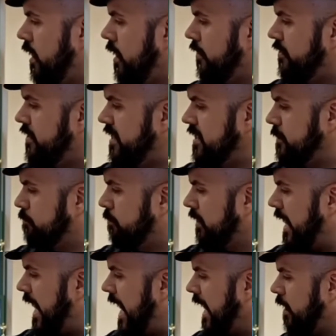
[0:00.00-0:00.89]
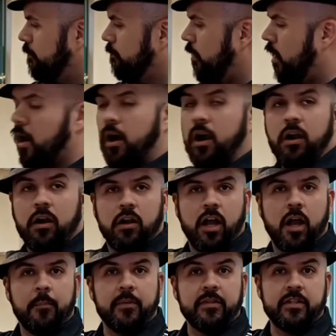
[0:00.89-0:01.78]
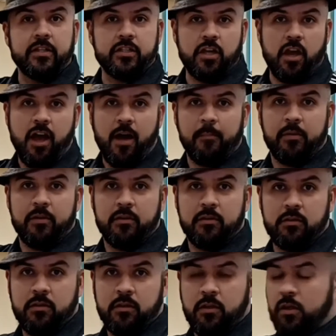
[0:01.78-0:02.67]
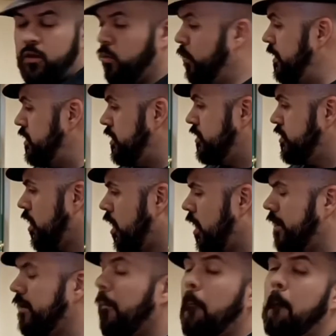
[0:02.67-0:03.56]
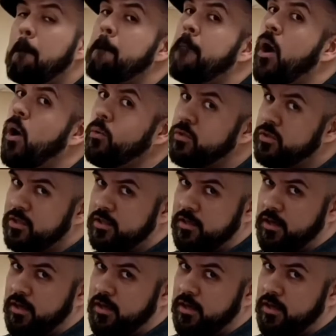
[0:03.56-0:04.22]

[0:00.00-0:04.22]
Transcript: This black bar up at the top, which is on most